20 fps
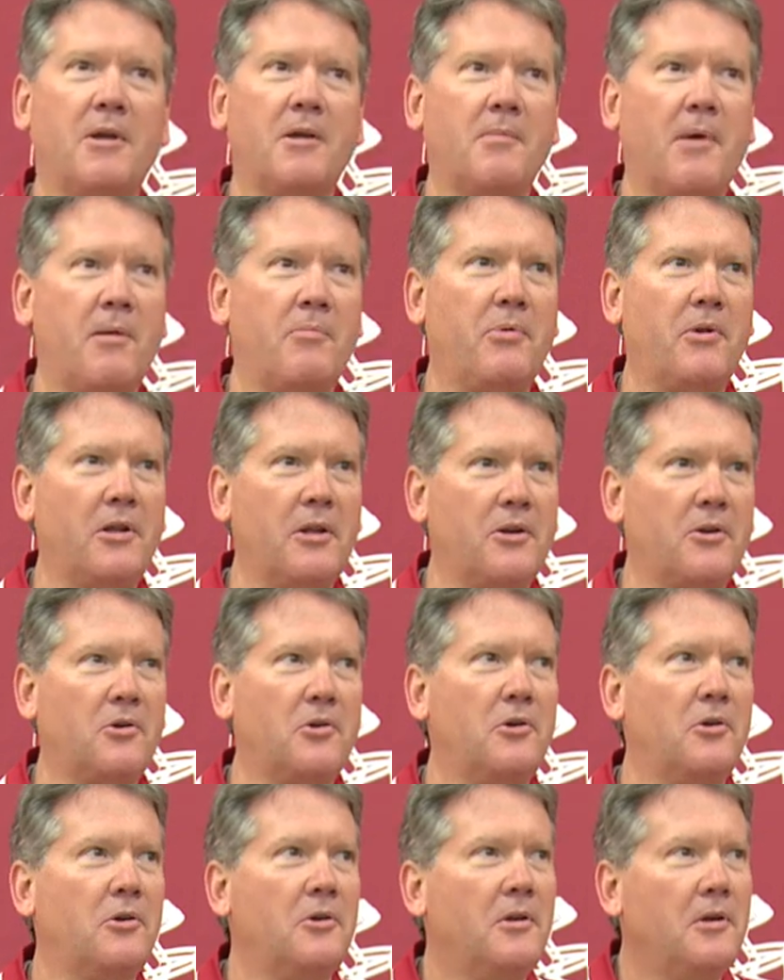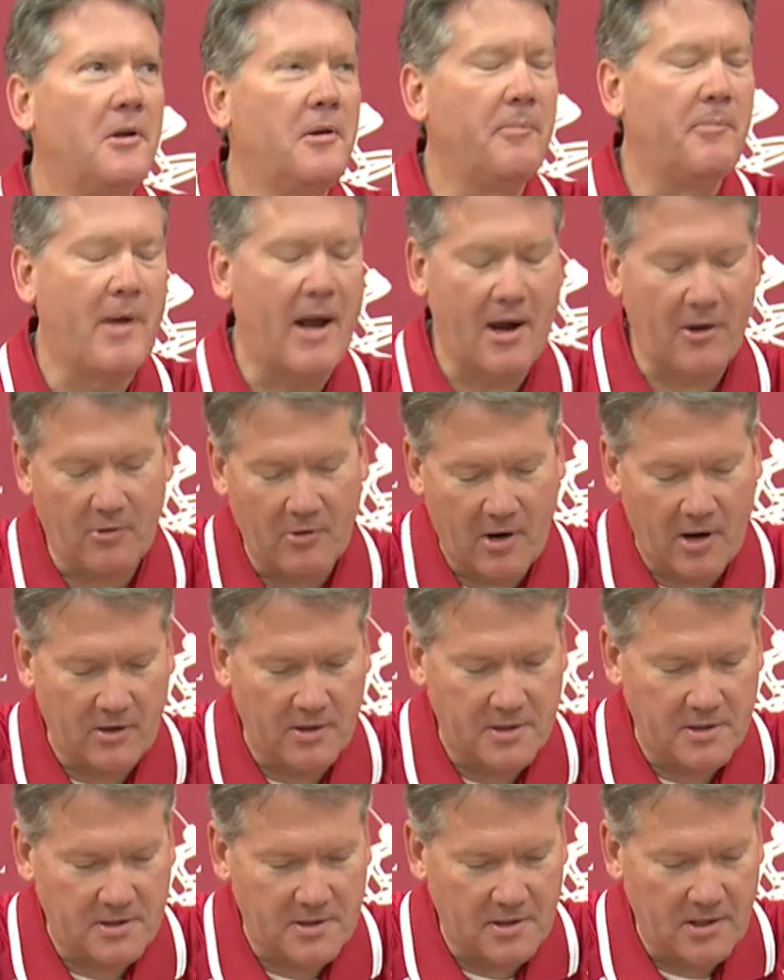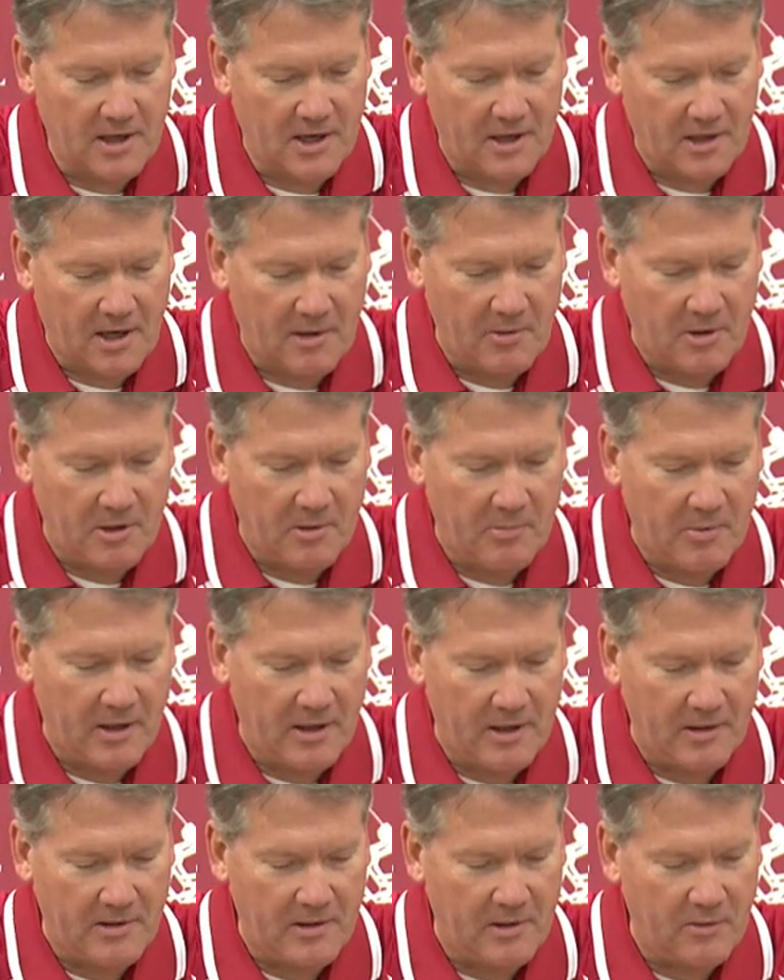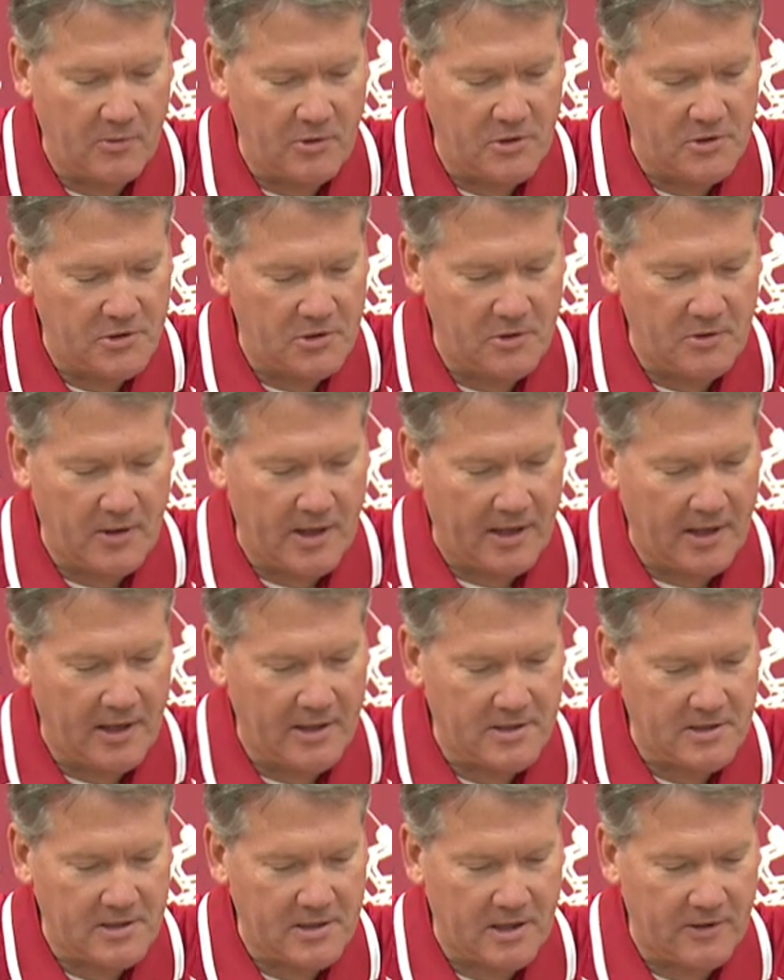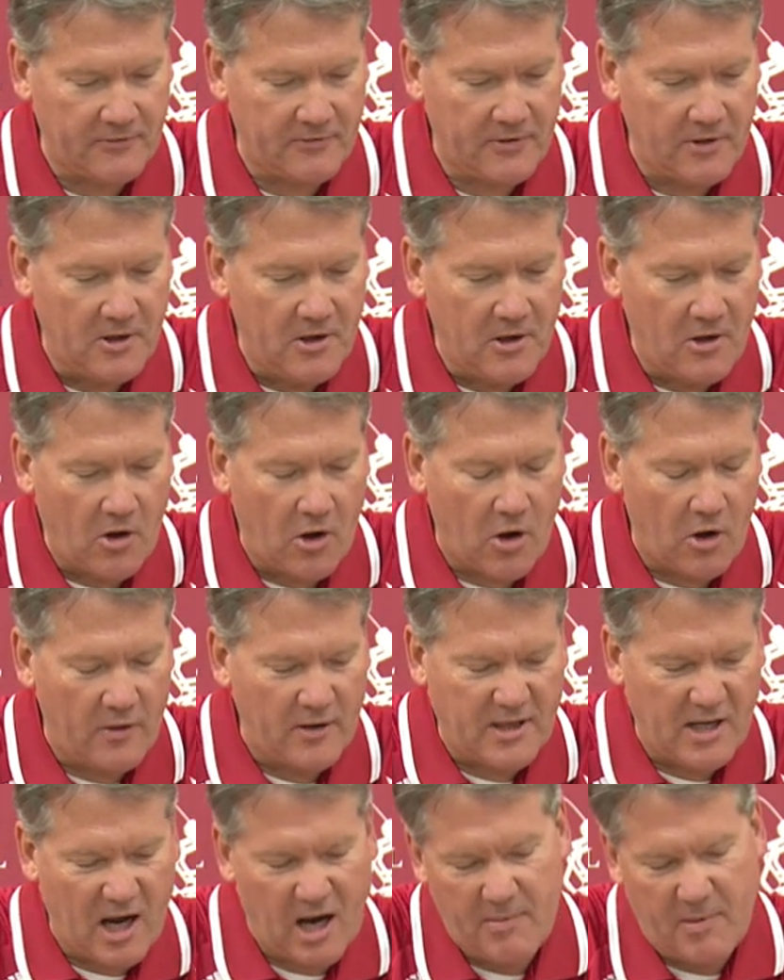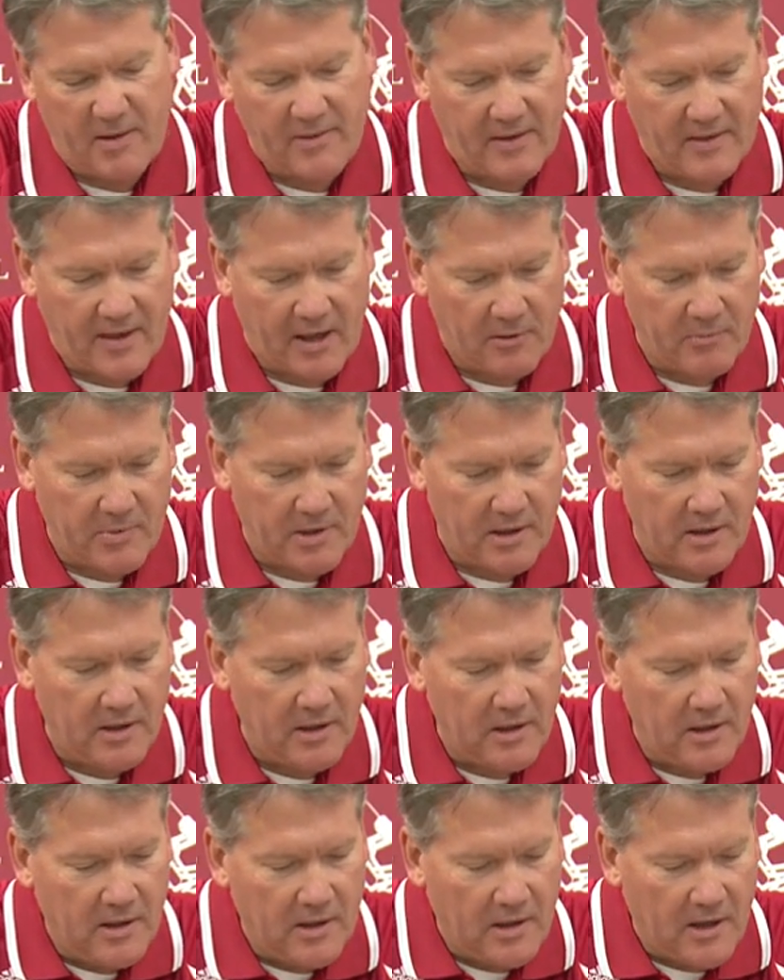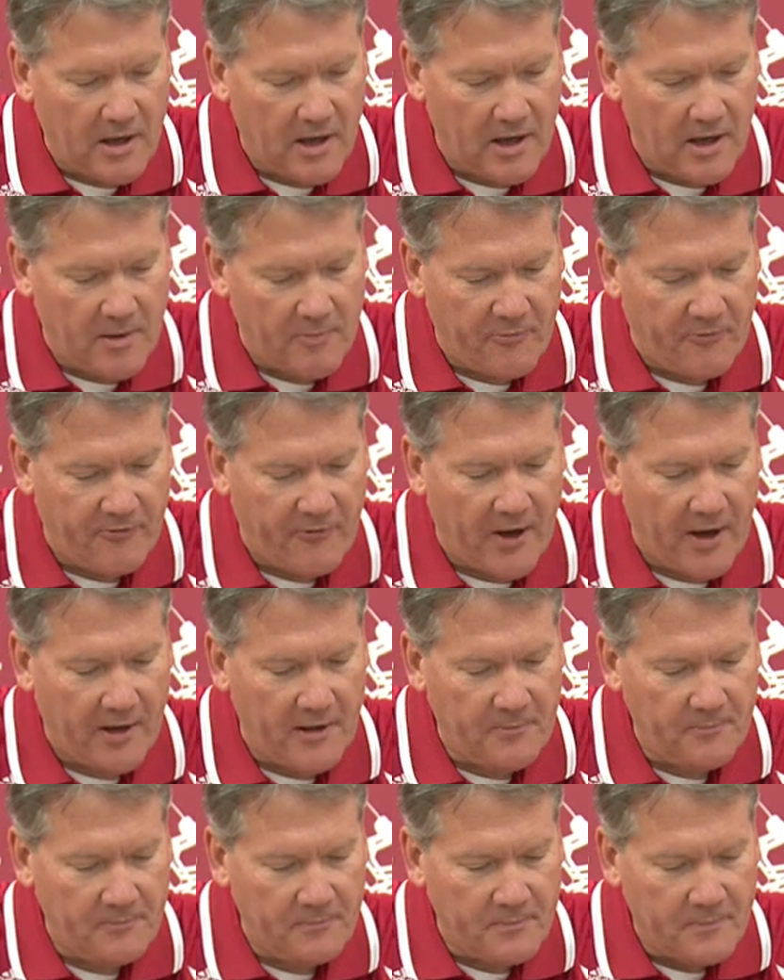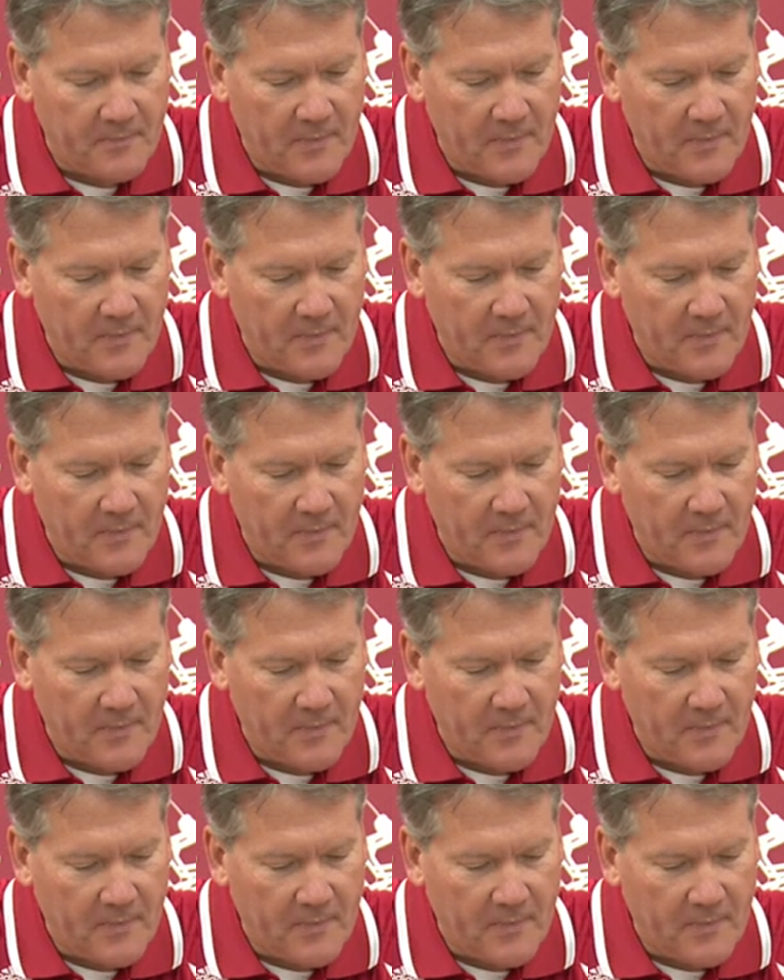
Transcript: Again, my political background is coming into play then. We used to do that kind of stuff all the time, and I think that'll be fun.